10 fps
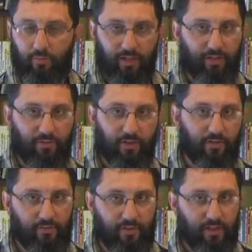or whatever
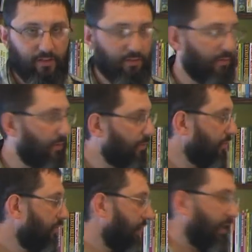other thing that they'll come
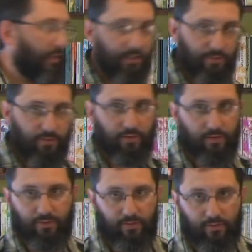up with, or aliens
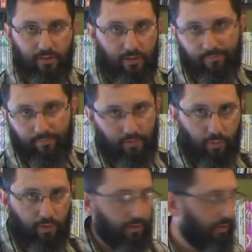took us, or
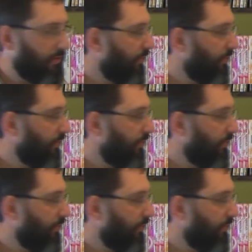Lord only